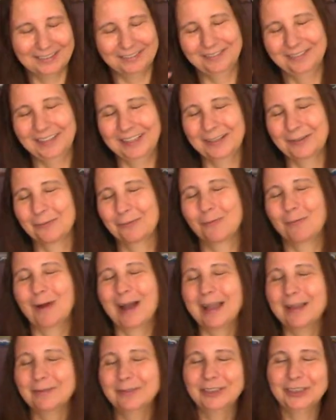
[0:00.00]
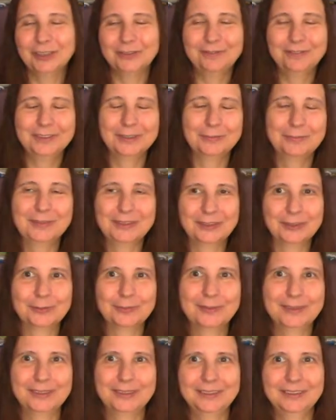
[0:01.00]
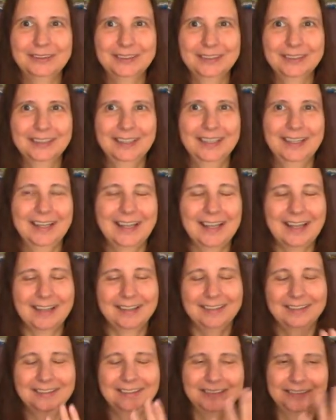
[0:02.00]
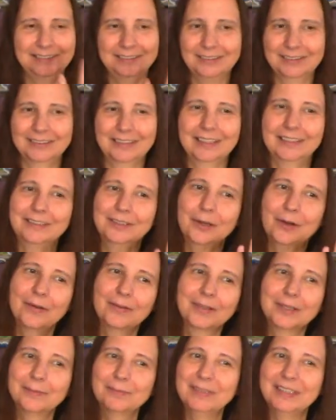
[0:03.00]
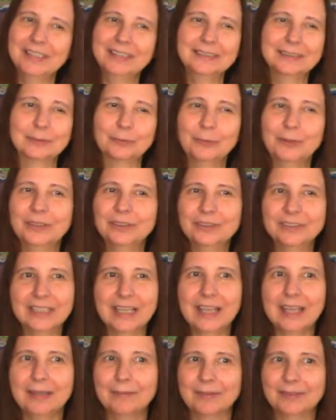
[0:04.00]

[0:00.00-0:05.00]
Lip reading: like why we should feel miserable, and then you're like, no, I'm going to play this weird game.